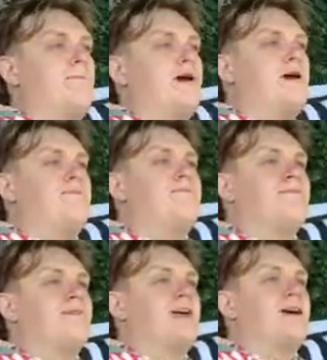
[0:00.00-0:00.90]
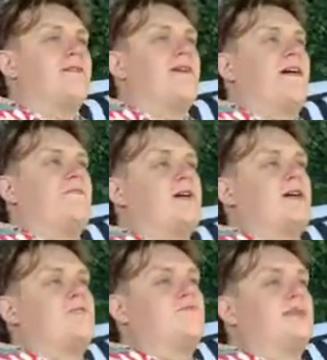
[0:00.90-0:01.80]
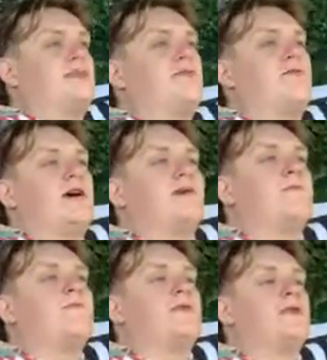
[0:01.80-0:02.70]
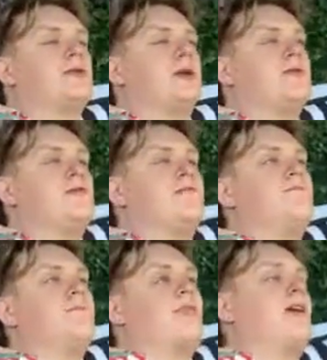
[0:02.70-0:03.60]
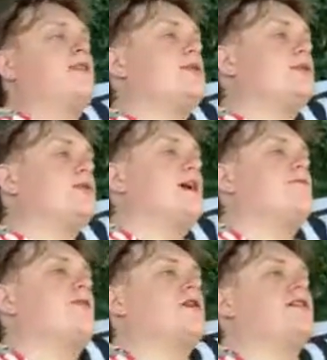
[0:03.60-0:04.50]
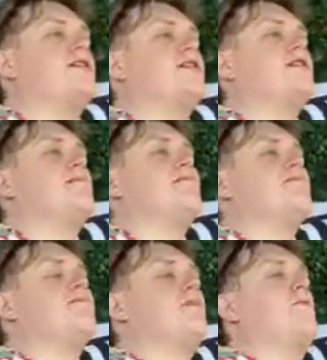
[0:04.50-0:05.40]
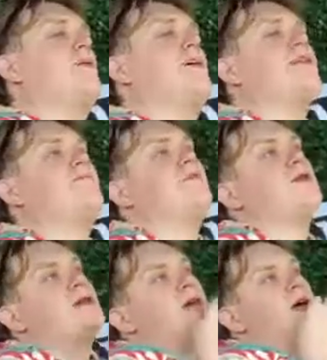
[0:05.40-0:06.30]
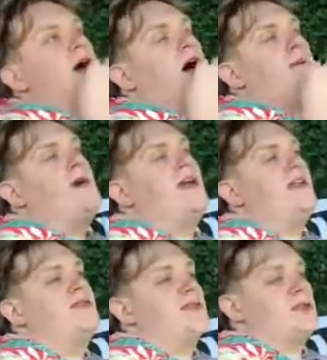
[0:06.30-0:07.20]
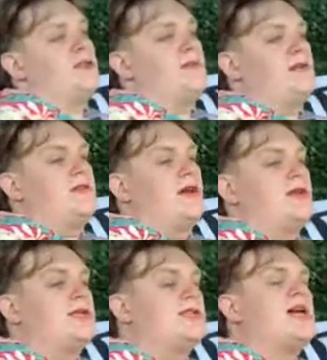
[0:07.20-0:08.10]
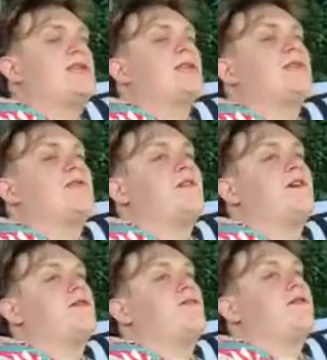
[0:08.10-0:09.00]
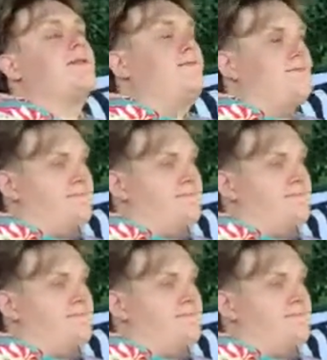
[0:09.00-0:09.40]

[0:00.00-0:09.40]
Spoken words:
But then I found I couldn't really do that, so instead what I did was I made the summon a status effect, right?